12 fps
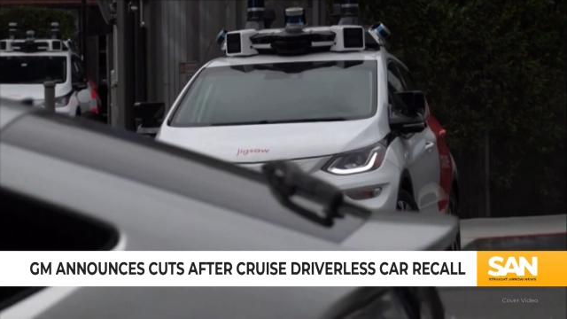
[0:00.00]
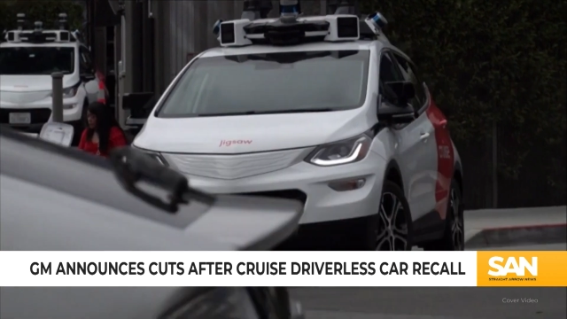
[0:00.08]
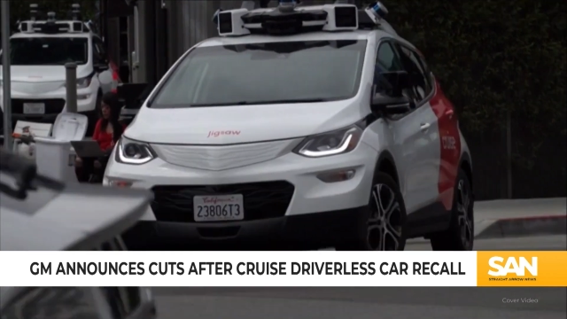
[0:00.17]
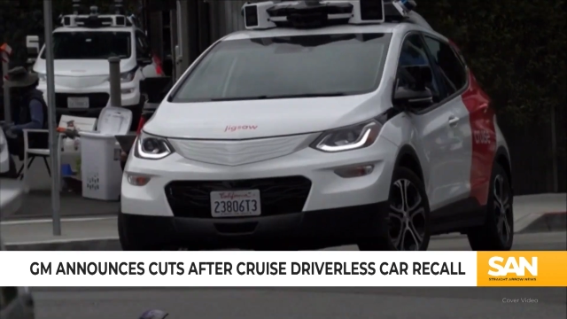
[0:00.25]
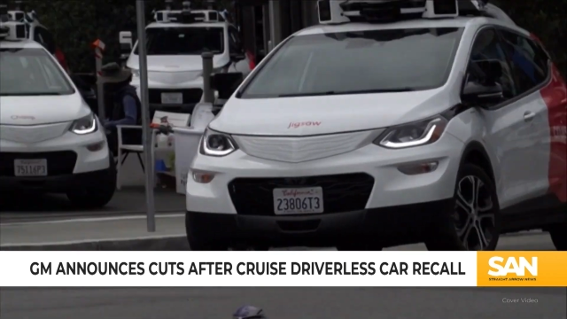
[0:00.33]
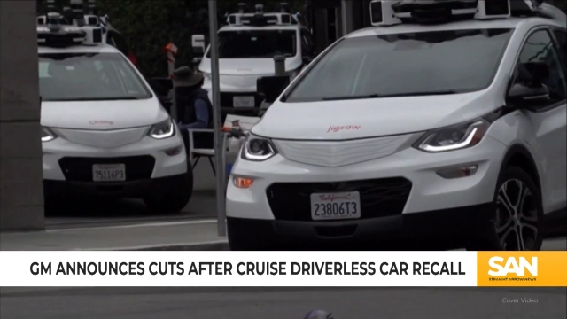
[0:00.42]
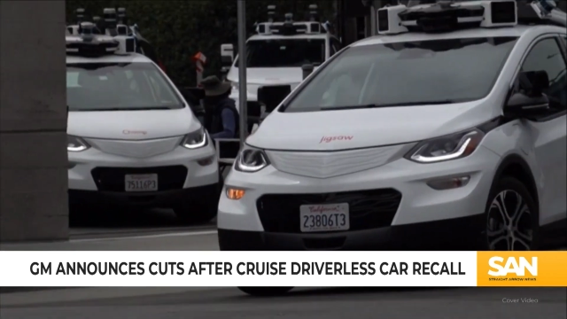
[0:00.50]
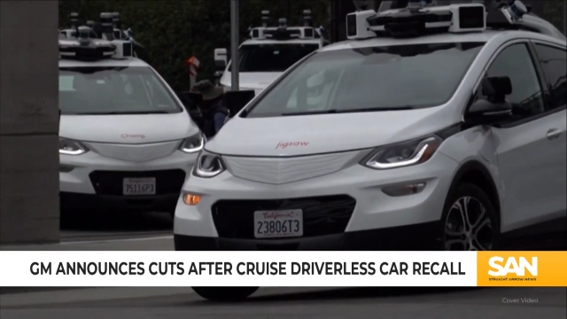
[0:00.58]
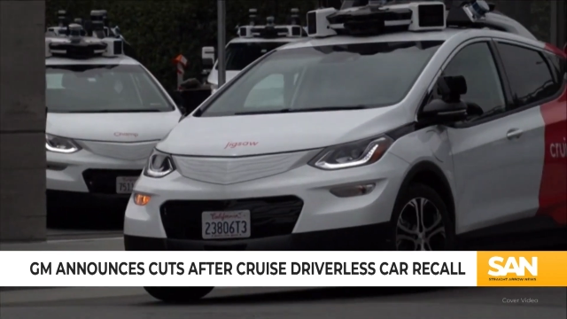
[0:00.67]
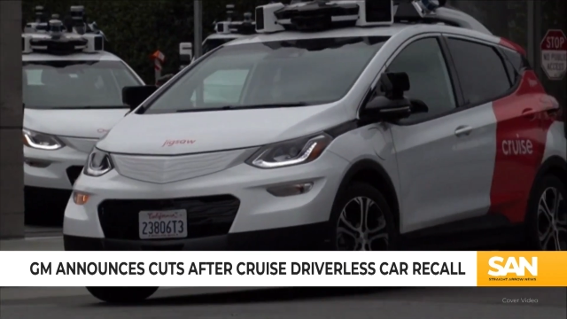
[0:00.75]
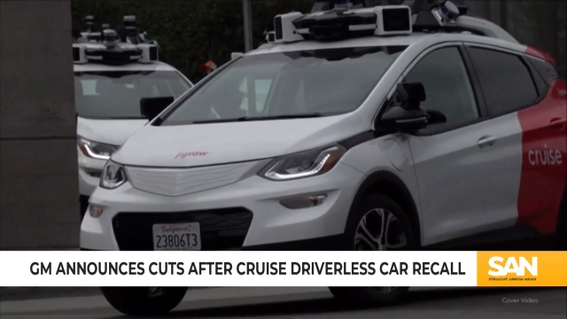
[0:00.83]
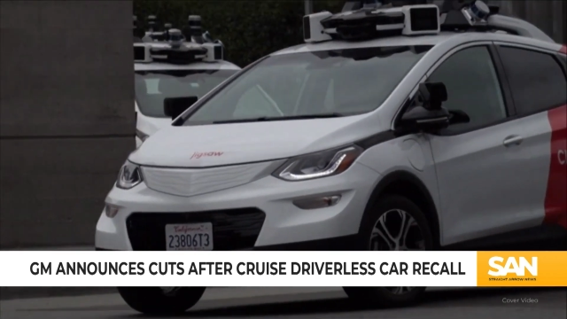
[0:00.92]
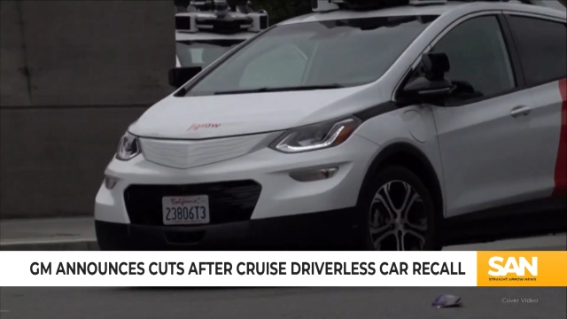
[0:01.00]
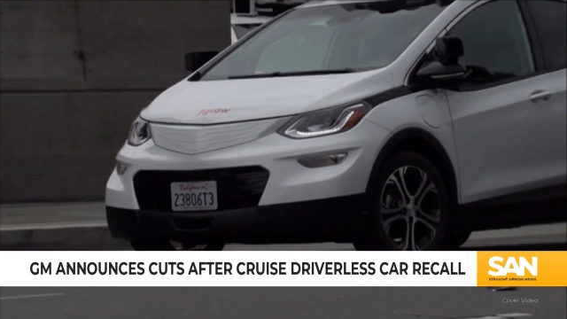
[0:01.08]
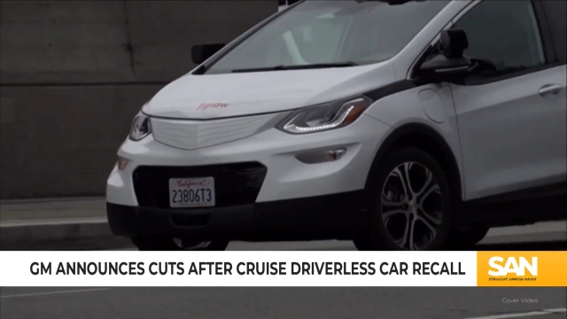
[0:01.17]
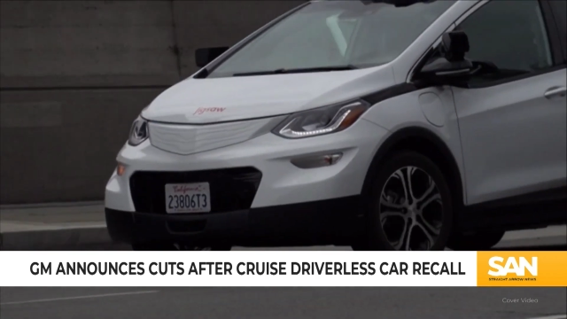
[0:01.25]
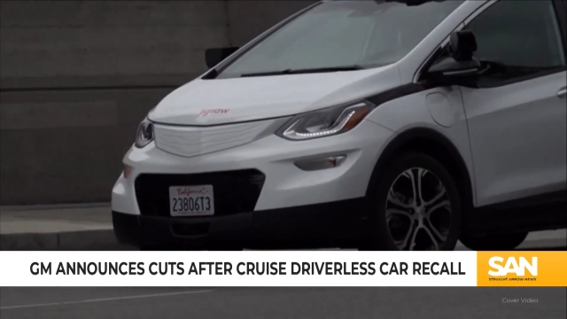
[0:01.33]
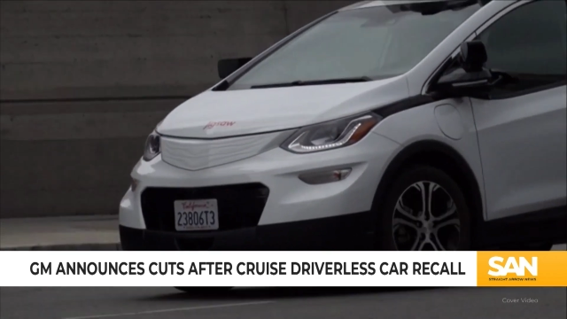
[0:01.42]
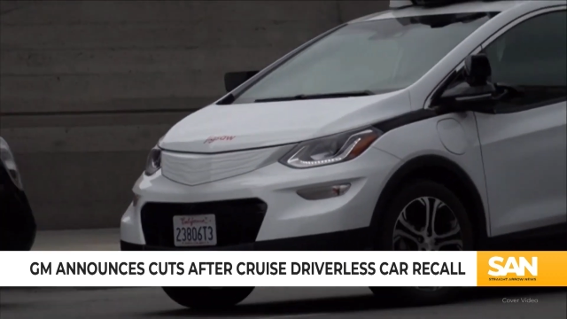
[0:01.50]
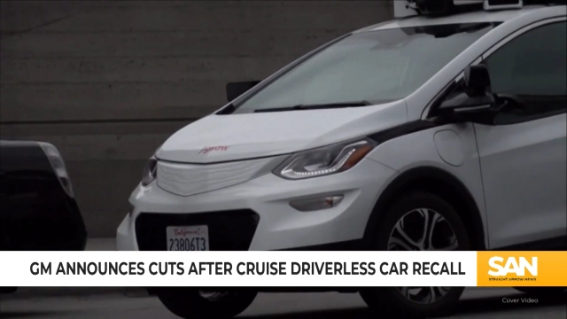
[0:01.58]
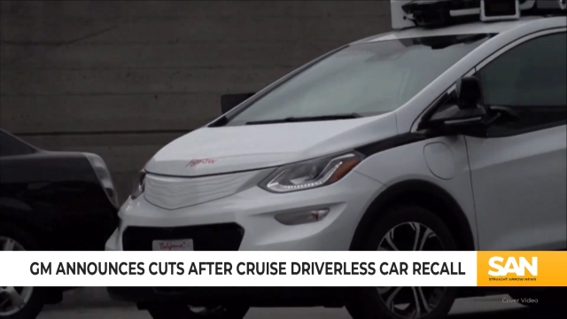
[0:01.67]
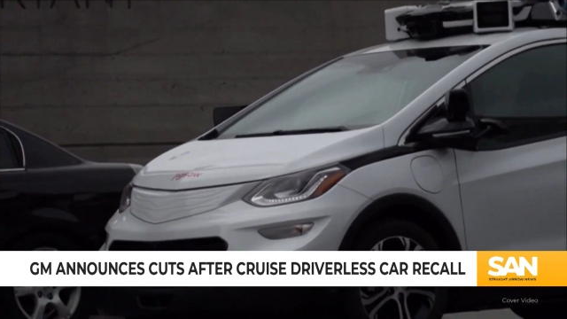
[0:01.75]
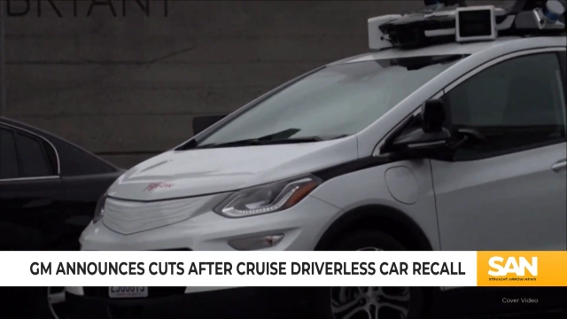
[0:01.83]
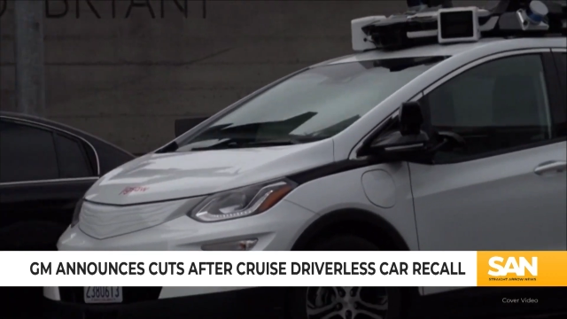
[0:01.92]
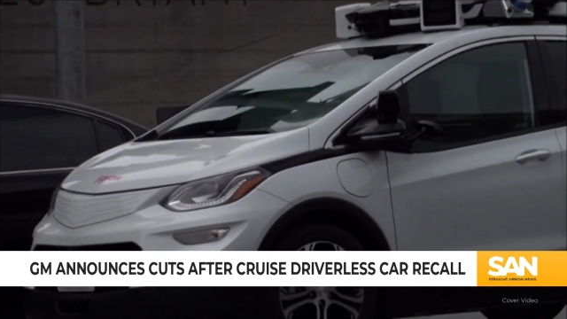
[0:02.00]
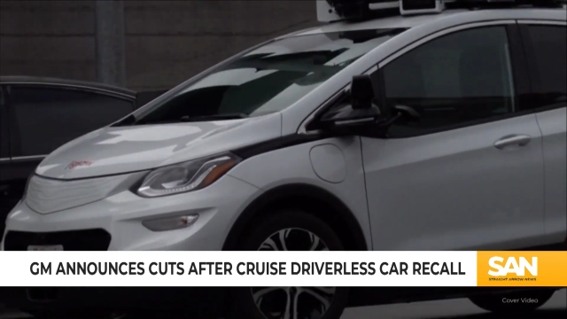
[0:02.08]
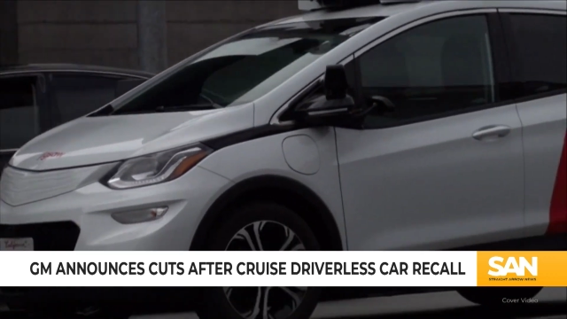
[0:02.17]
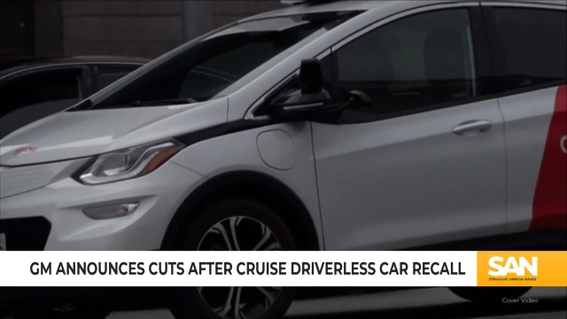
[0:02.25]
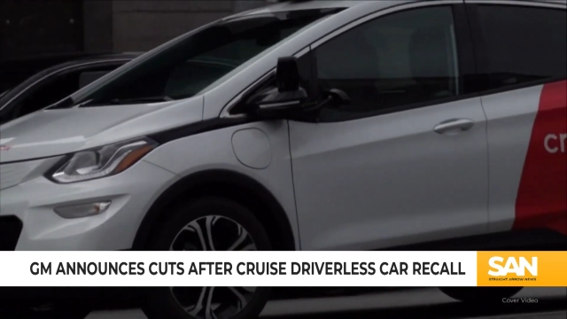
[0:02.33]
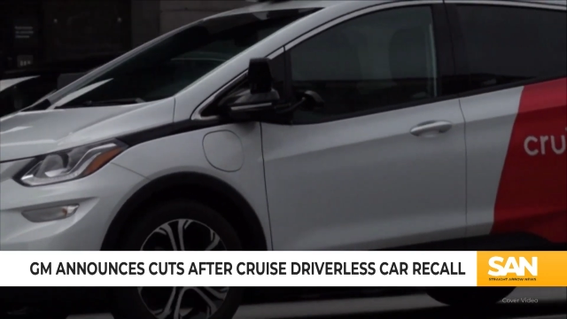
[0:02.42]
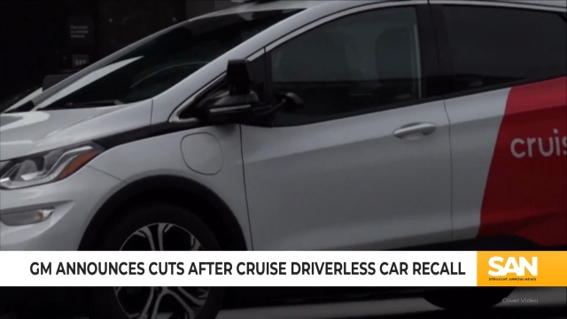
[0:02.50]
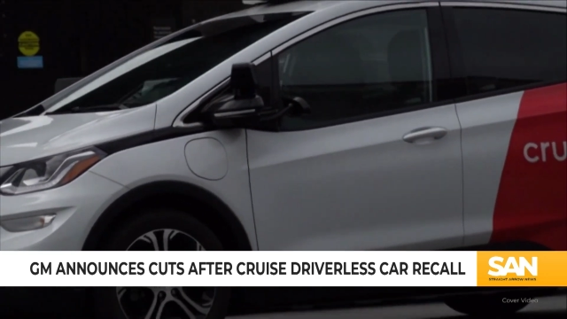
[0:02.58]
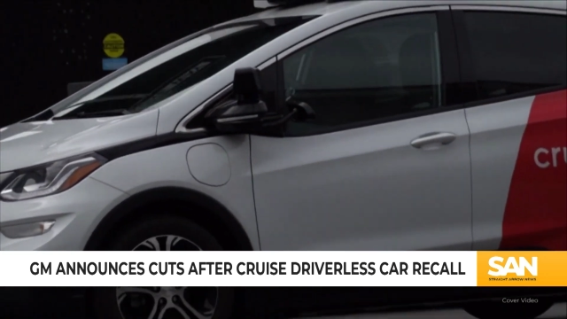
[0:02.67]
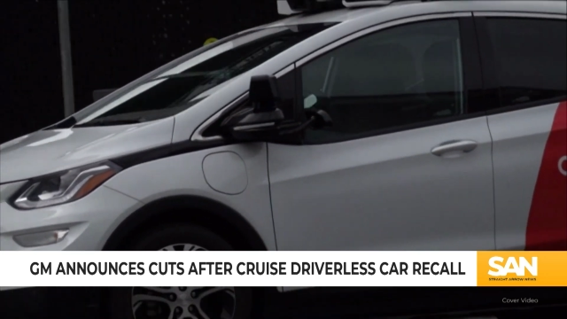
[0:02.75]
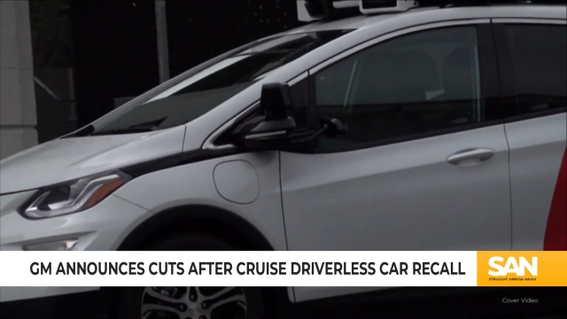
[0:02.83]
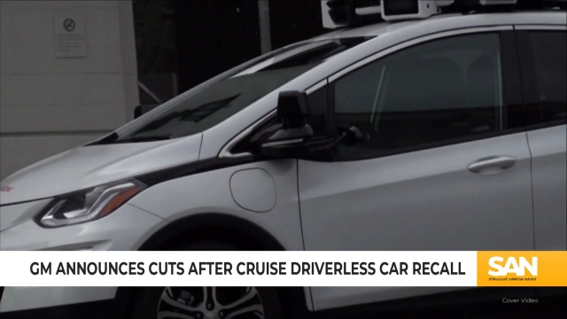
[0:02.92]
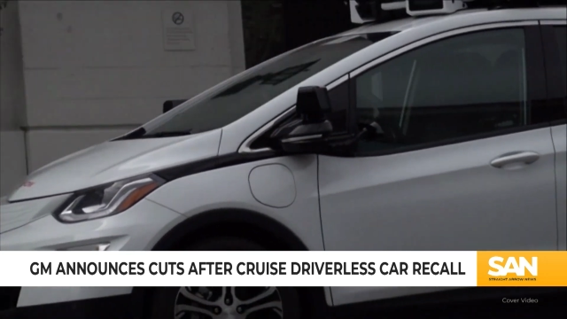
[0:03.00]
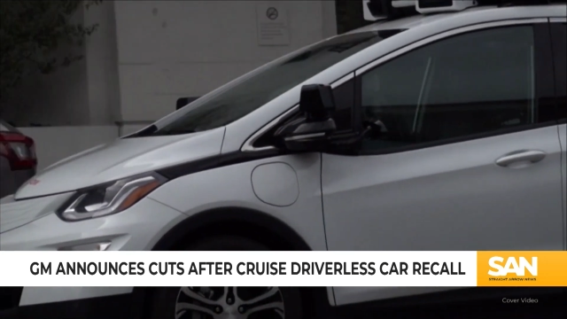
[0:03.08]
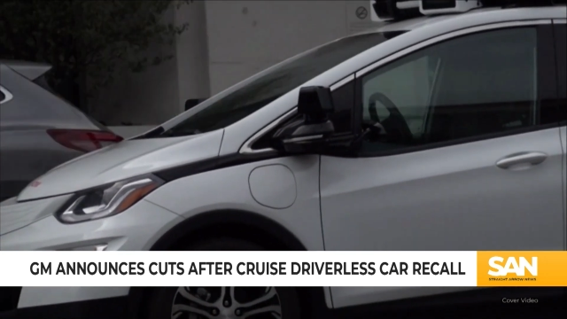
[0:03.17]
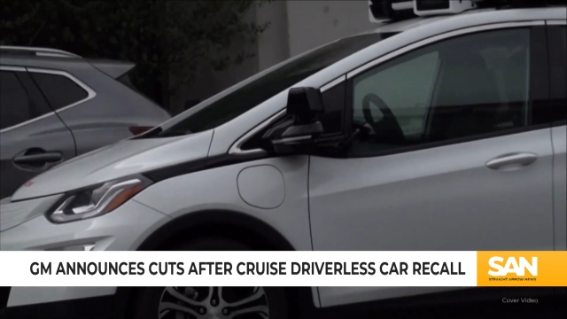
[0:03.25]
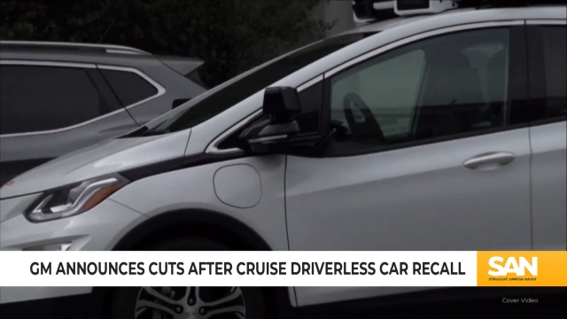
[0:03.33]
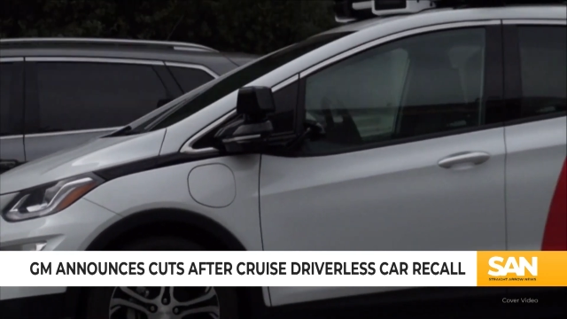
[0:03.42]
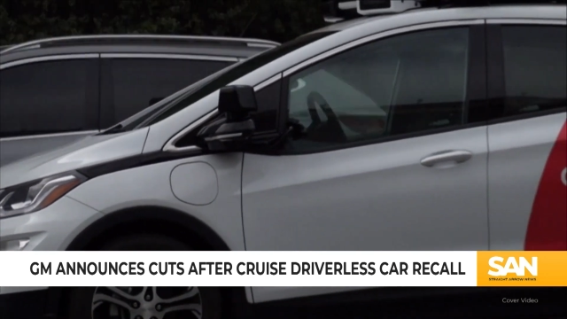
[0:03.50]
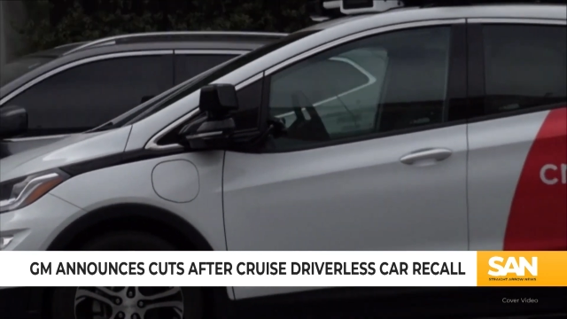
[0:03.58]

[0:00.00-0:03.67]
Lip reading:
Nobody's mouth can be seen.